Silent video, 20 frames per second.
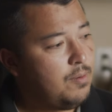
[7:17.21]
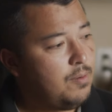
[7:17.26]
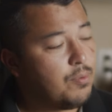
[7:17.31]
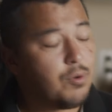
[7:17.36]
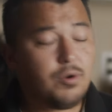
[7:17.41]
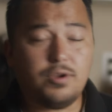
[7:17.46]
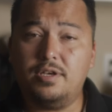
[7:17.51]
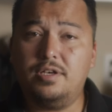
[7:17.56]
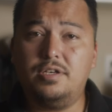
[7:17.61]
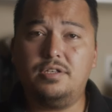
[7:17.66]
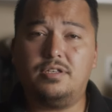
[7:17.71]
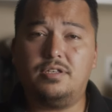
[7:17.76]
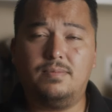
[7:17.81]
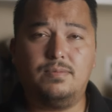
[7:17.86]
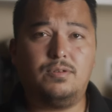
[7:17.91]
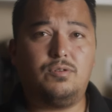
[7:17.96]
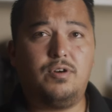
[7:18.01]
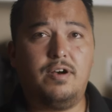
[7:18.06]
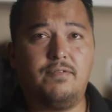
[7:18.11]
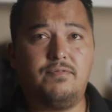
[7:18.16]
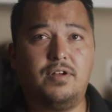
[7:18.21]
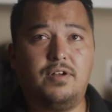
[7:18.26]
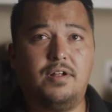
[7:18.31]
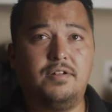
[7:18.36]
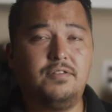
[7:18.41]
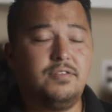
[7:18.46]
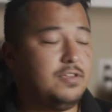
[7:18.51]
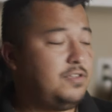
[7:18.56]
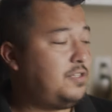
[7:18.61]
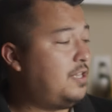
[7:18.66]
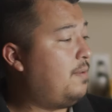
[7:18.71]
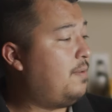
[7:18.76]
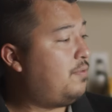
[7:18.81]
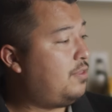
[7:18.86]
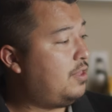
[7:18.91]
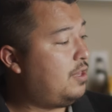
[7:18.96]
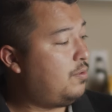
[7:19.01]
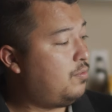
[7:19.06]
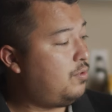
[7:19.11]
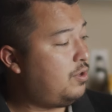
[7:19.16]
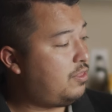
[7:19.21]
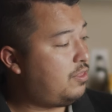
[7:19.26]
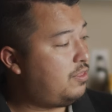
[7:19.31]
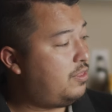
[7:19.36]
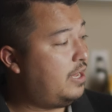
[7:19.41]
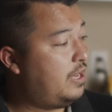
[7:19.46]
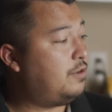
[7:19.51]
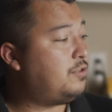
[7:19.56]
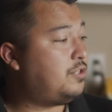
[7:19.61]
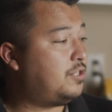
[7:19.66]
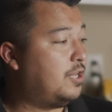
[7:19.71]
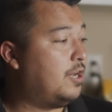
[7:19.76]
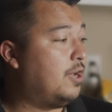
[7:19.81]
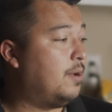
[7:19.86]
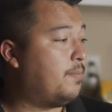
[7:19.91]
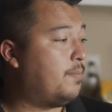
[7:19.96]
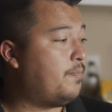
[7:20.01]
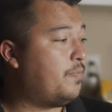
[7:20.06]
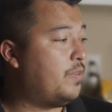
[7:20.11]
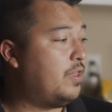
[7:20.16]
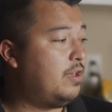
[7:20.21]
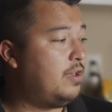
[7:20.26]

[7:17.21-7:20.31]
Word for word: Portkeys seems to have done the same thing with their setup.